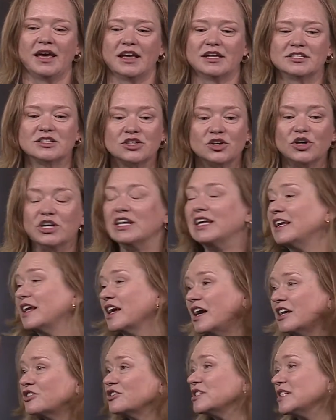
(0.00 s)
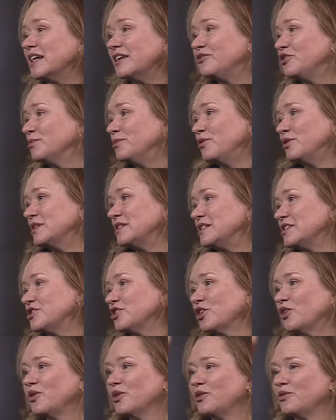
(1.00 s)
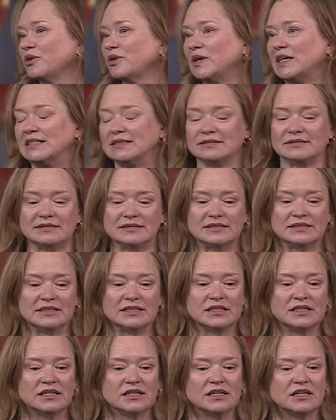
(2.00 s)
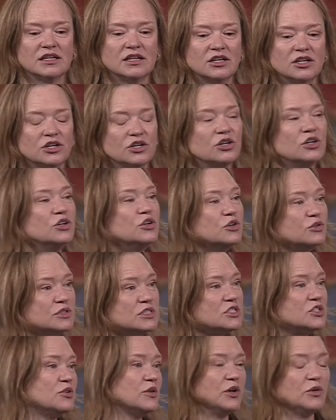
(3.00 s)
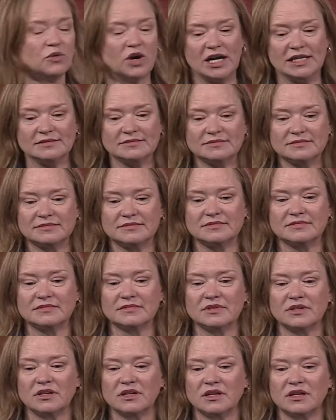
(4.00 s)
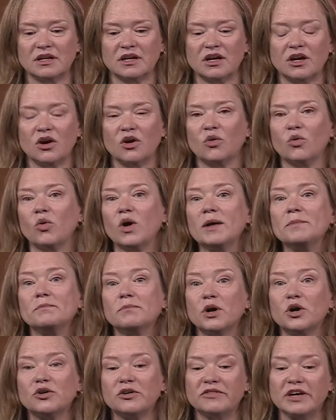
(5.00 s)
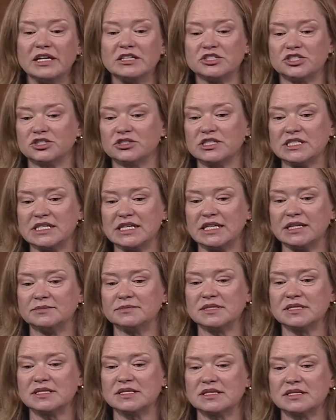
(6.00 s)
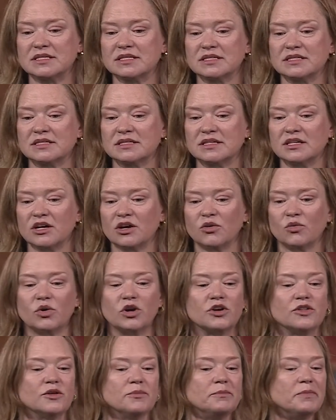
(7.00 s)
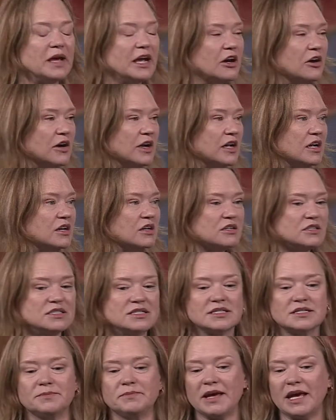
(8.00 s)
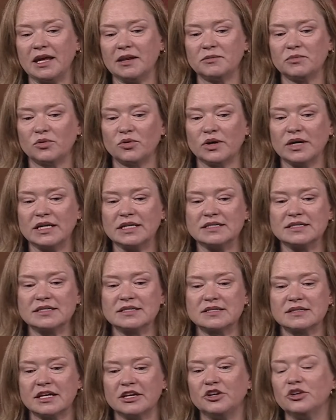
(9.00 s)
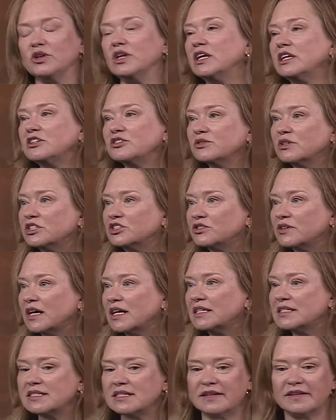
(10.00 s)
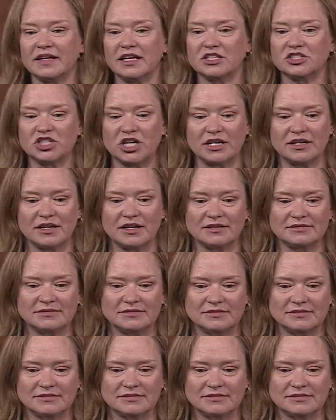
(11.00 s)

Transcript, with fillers: And so you need to understand a few points as you're going through it. Who is doing what motivates your teams, what are the barriers, the pain points that you need to address in the agenda,